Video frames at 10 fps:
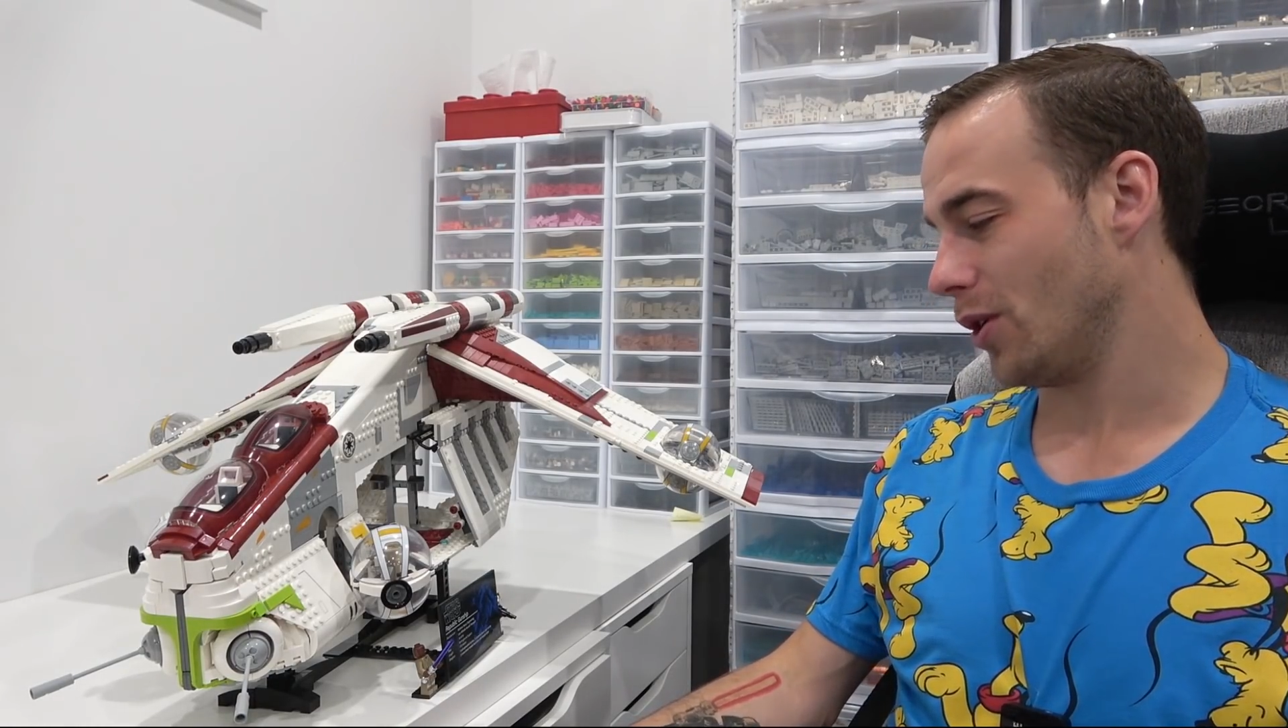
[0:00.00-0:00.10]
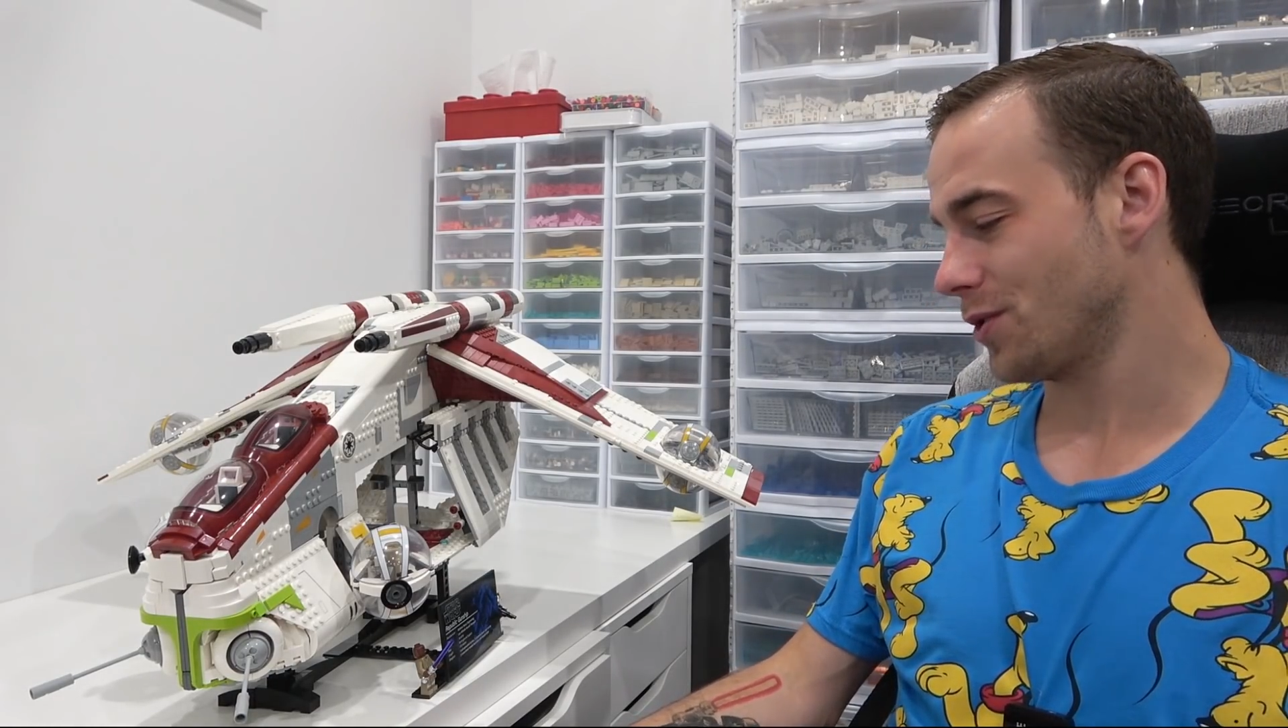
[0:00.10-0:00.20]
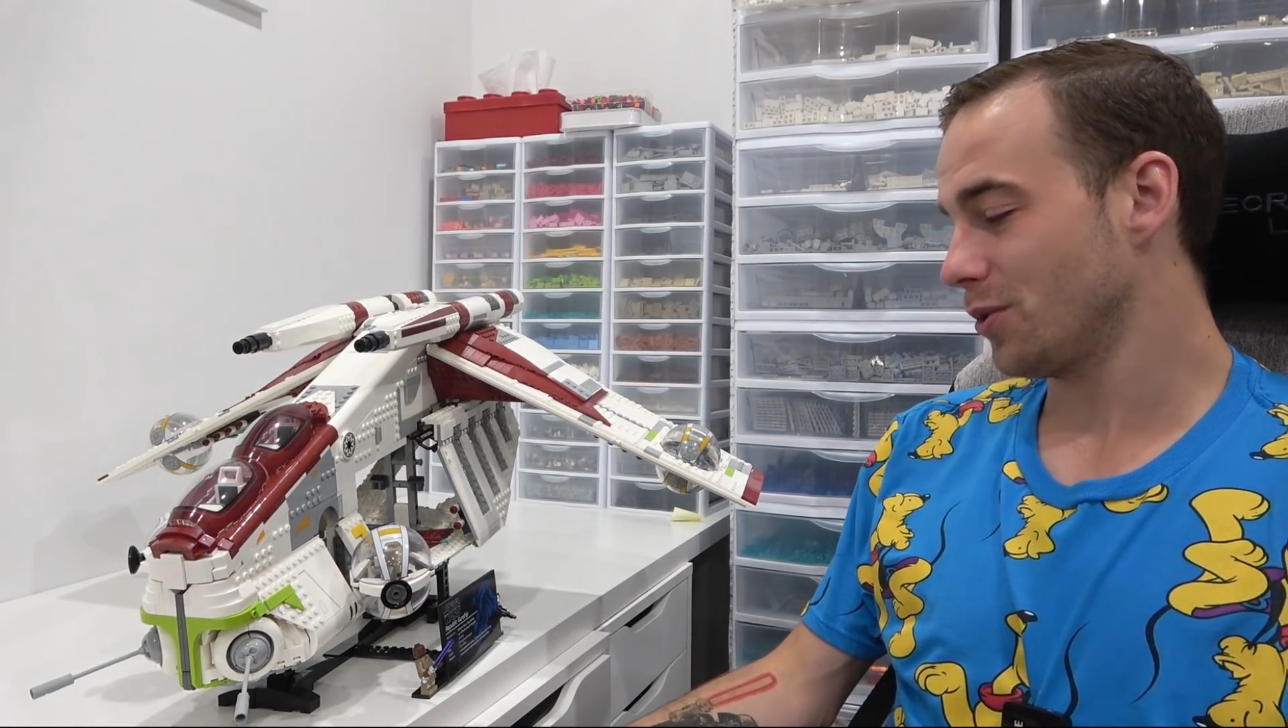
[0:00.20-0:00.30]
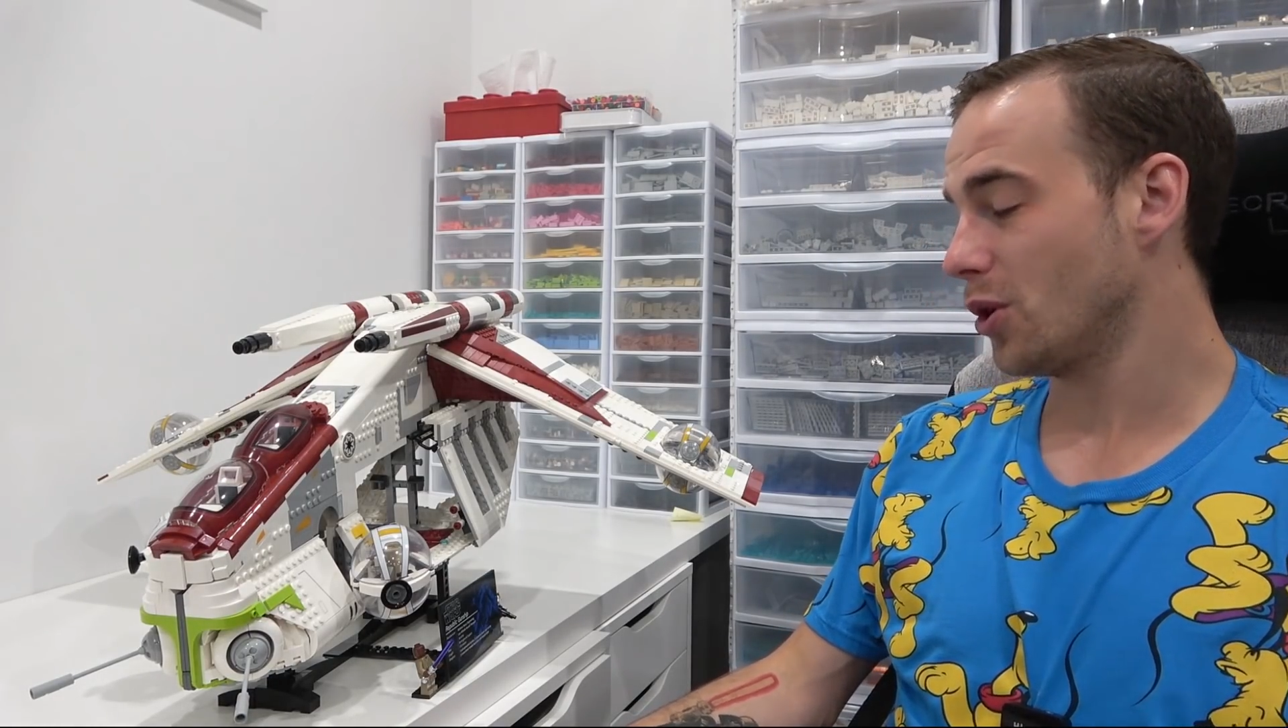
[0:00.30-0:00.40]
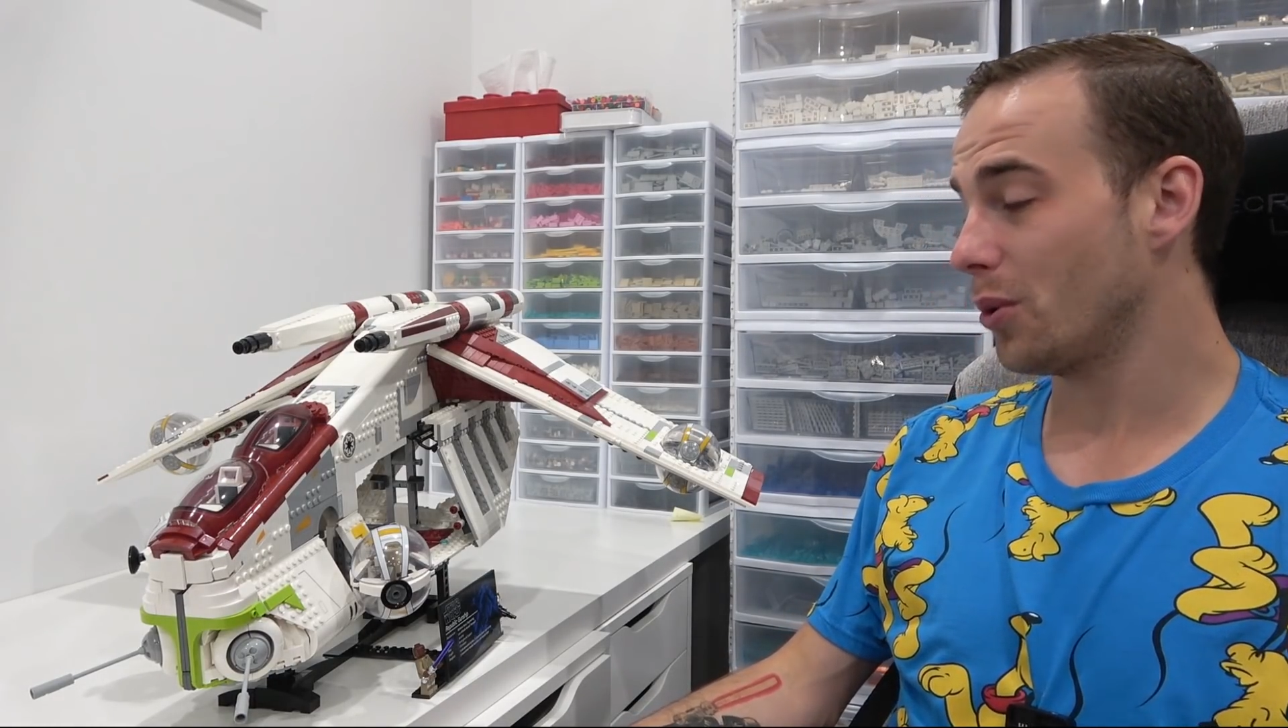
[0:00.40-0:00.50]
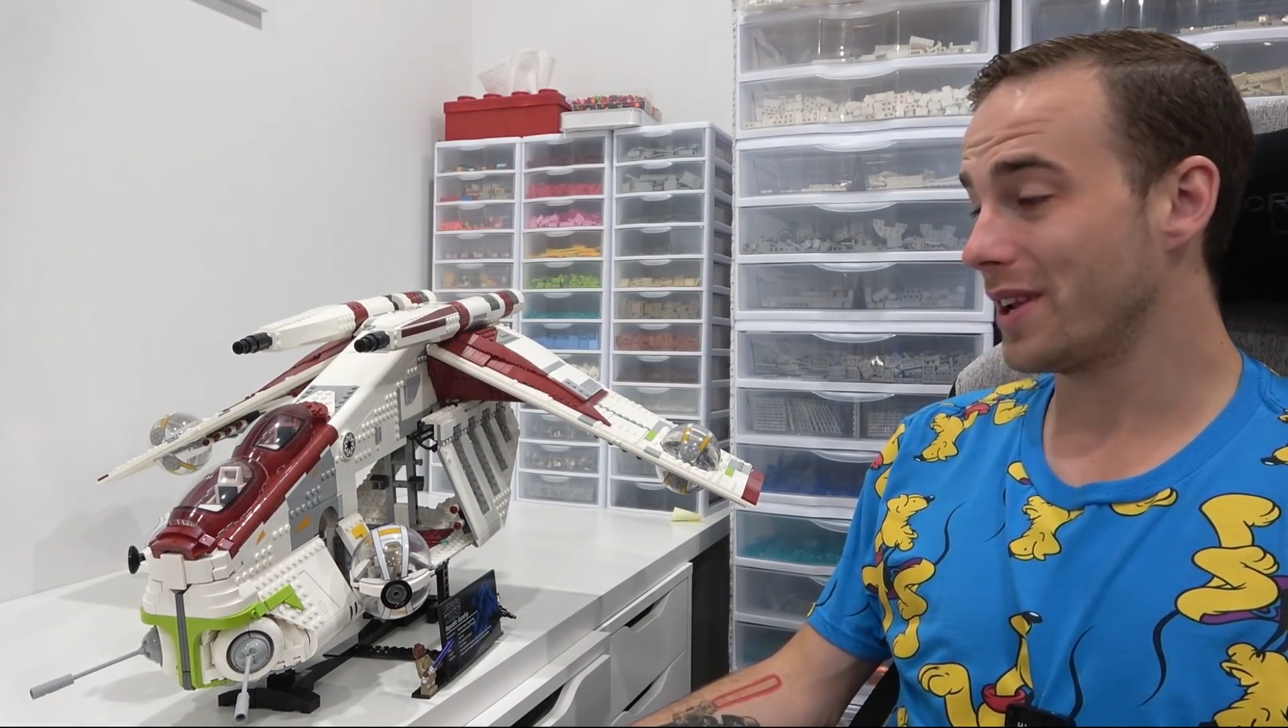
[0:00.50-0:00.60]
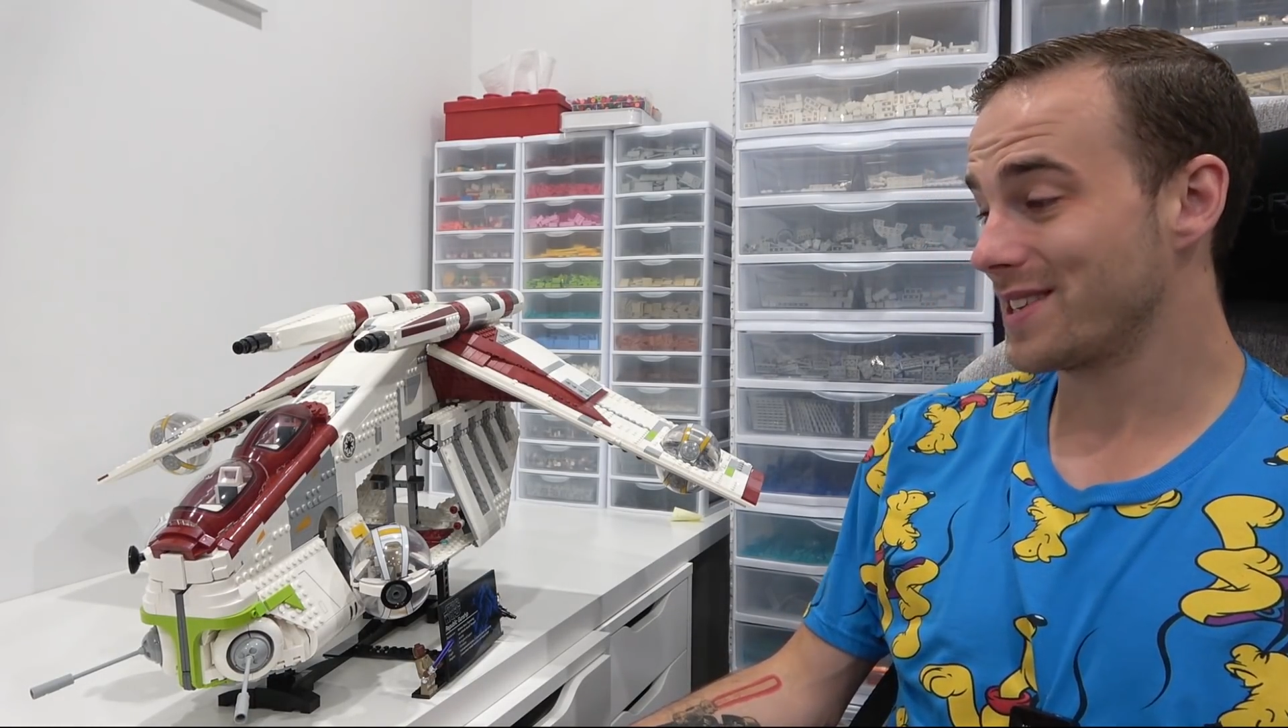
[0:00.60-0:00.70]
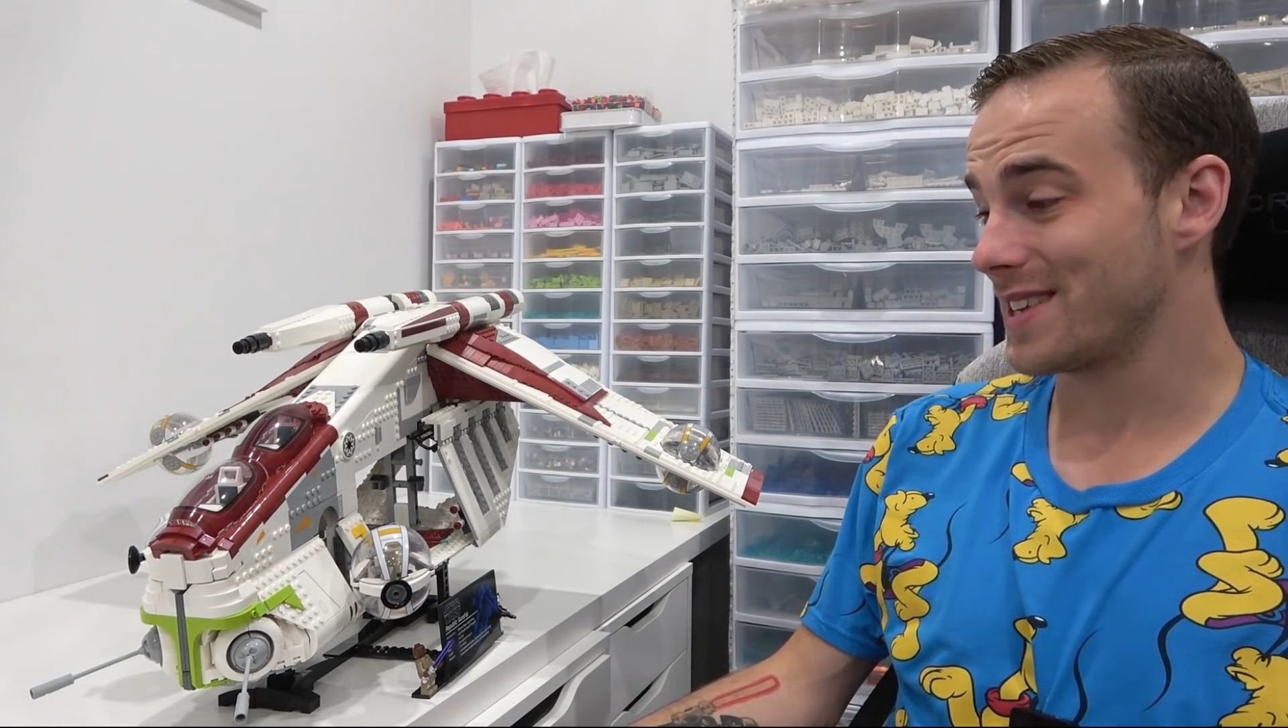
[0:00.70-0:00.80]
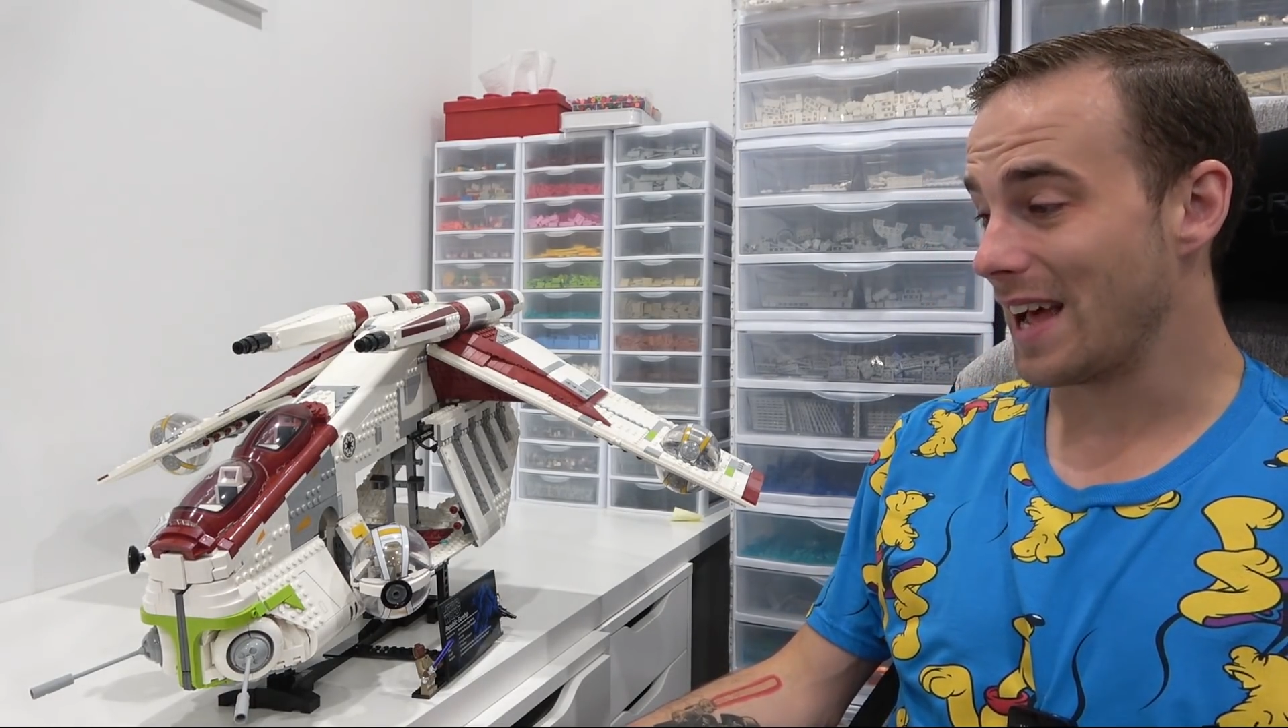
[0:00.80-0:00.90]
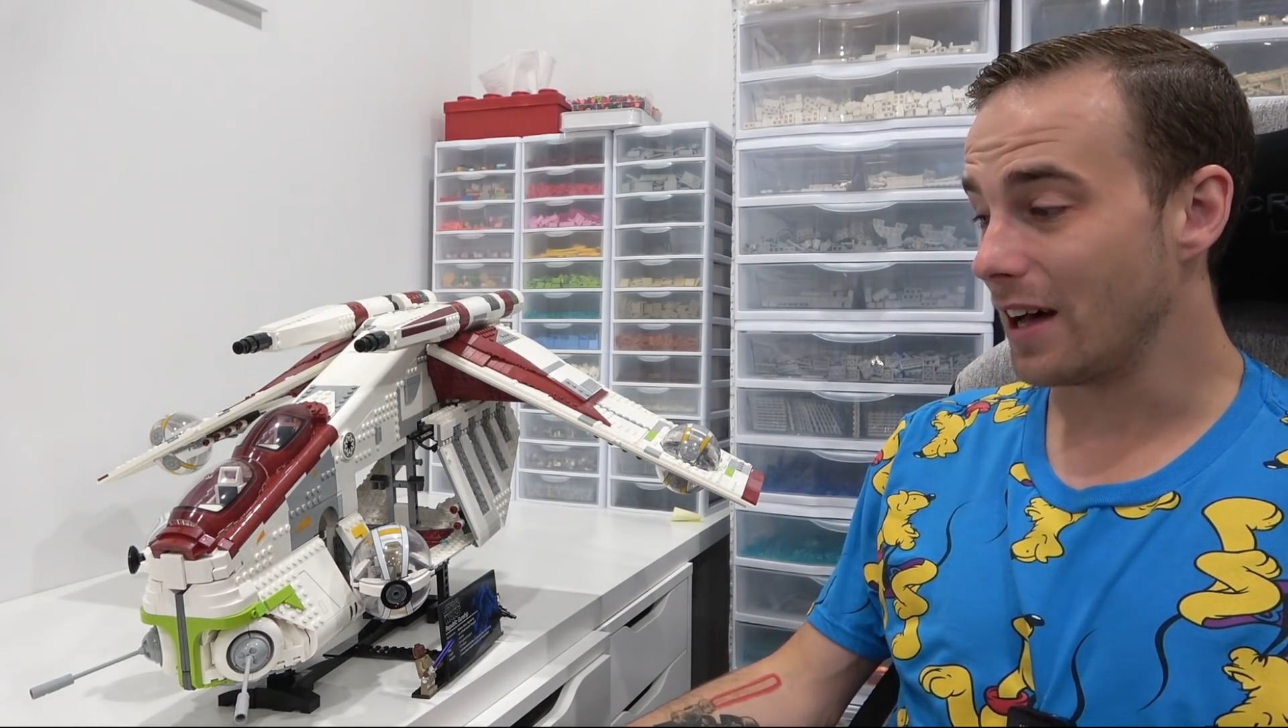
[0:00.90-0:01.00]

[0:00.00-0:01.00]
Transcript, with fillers: also known as an